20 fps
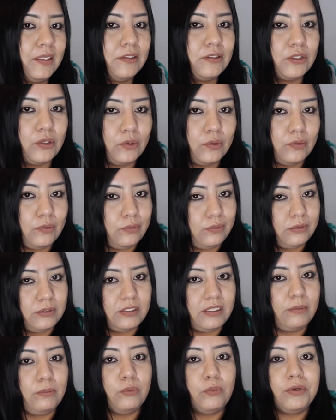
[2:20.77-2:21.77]
so
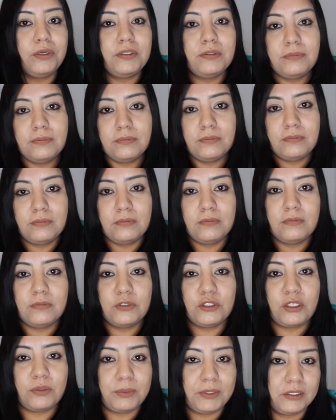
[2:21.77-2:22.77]
step one
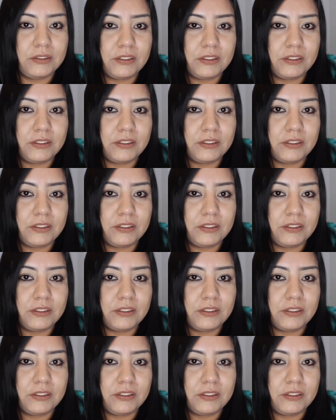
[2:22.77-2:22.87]
shipping